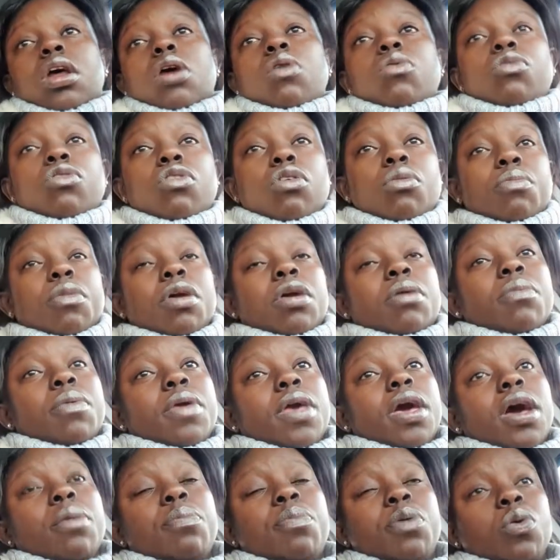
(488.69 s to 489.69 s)
That will not make
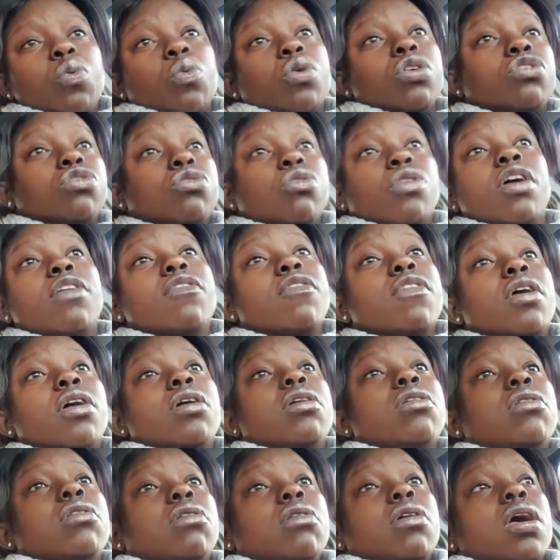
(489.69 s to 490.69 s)
me happy
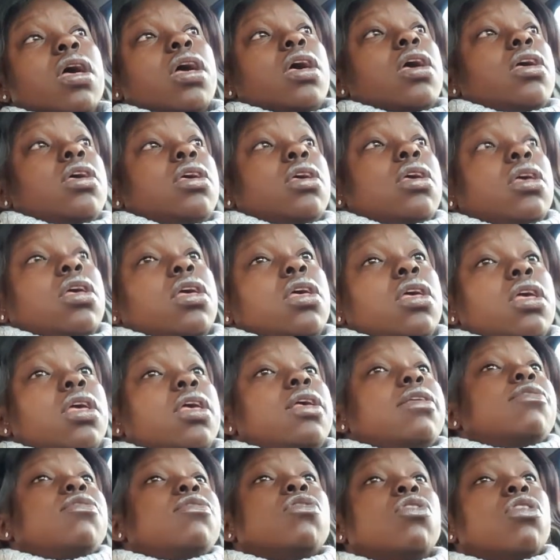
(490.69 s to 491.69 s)
whatsoever. Okay,
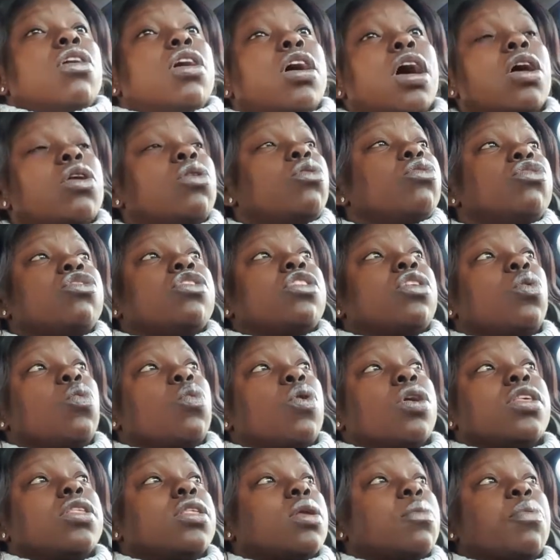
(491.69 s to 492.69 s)
it's not. I don't see
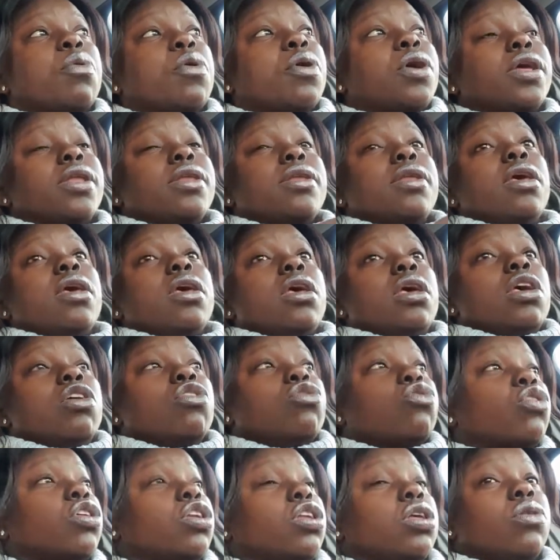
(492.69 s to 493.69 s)
what's the point.
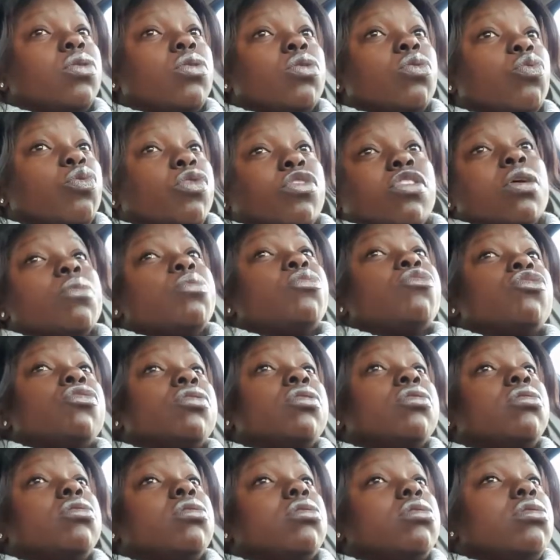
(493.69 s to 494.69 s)
It's only
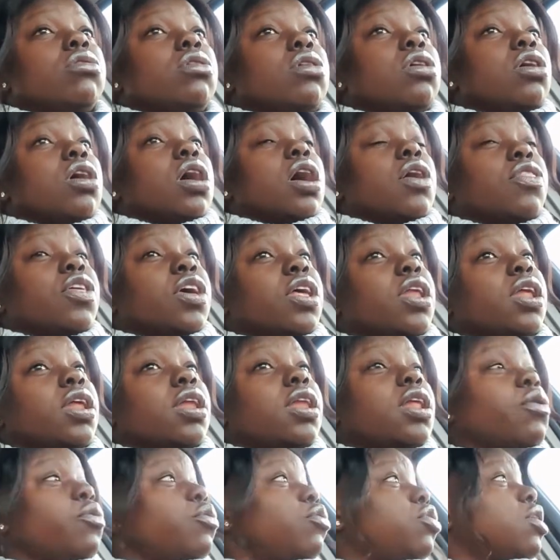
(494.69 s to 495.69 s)
reception. At the end
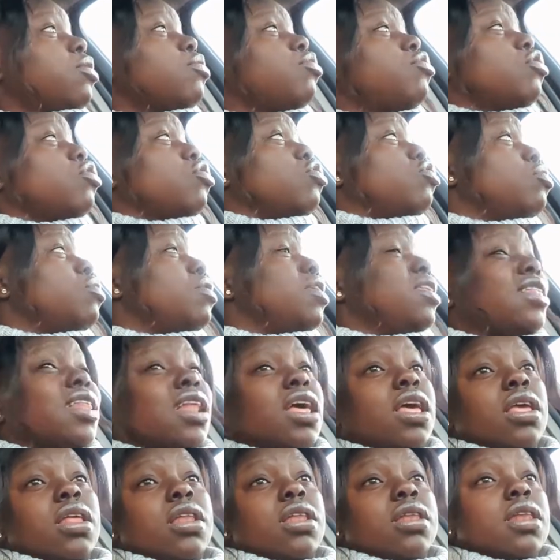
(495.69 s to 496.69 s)
of the day, reception to me is
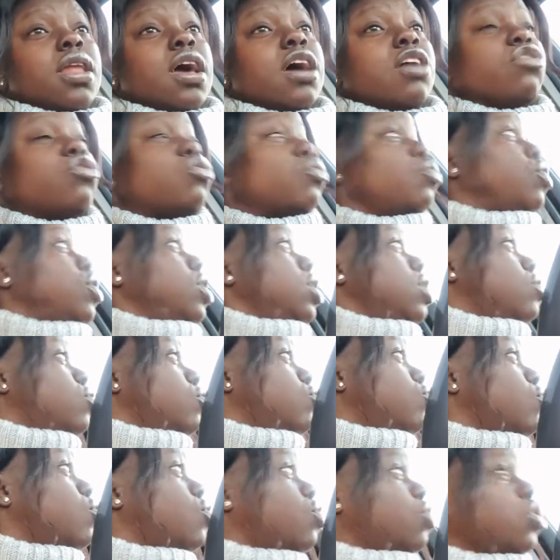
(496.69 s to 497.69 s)
like nursery,
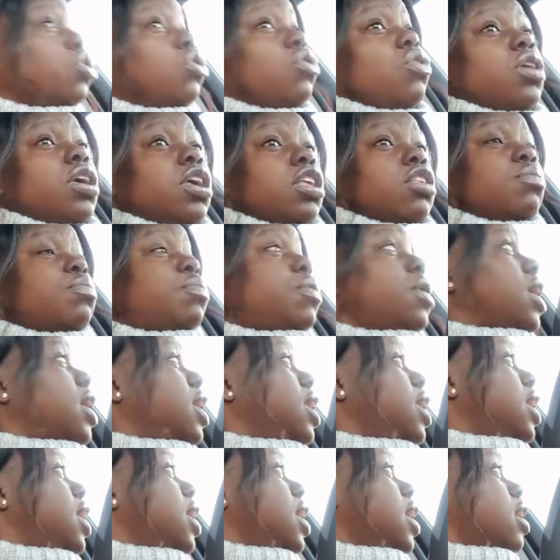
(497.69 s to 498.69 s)
because all they're doing is
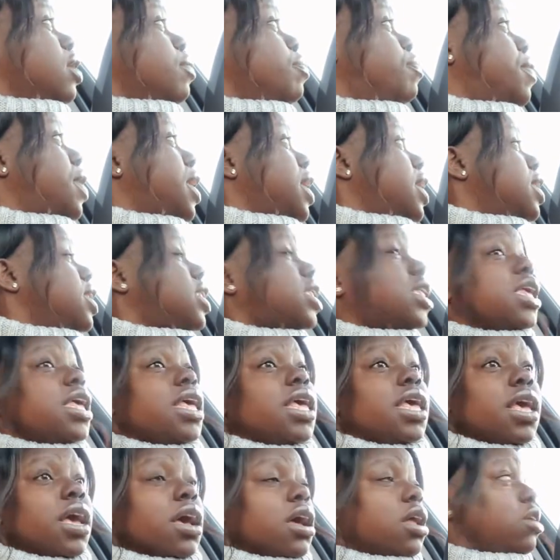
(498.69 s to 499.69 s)
playing and
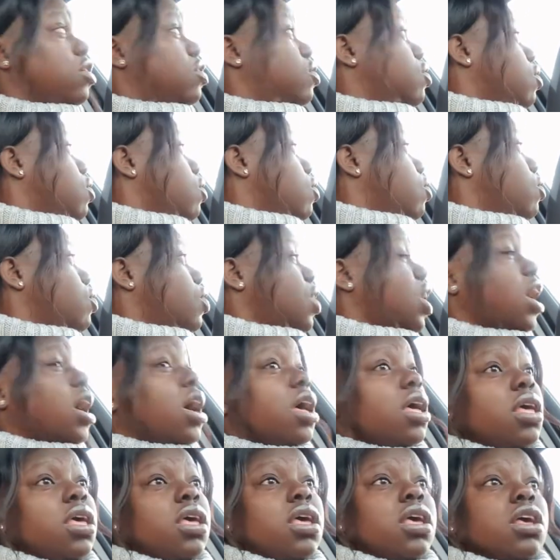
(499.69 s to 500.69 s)
painting and, you know, all
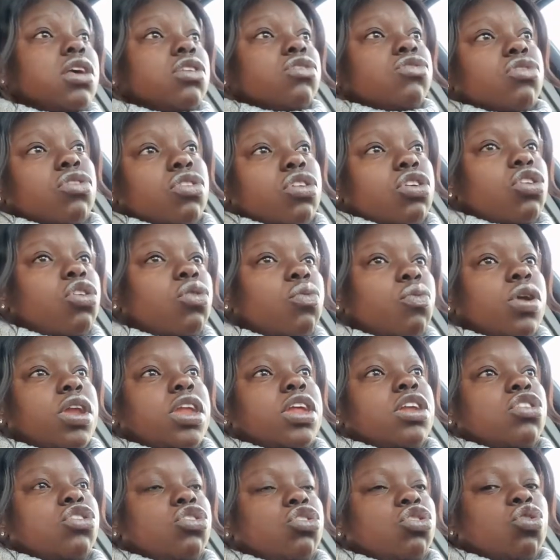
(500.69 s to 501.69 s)
that. So they're not
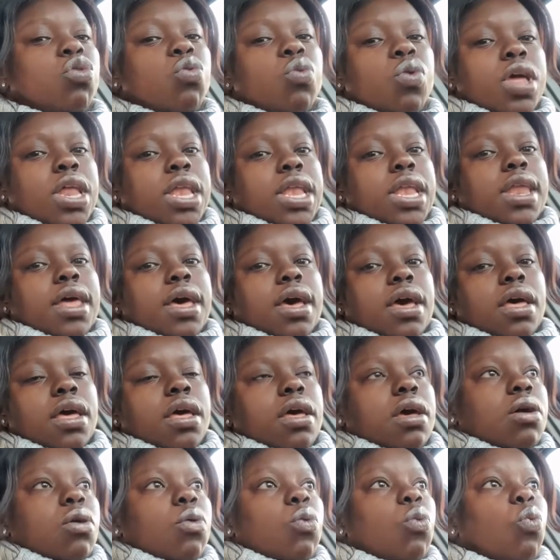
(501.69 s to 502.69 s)
really
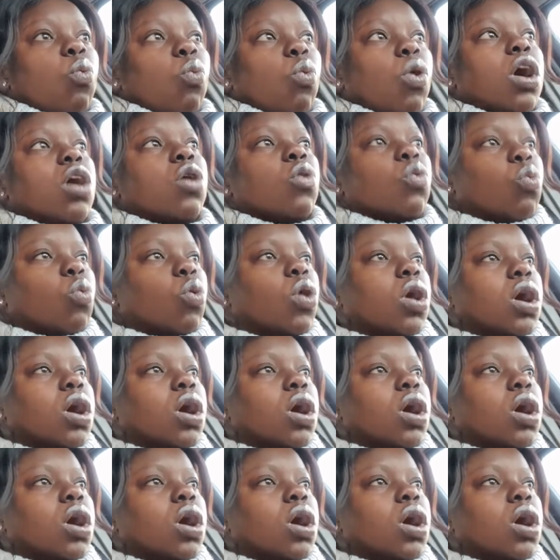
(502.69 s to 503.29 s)
doing work.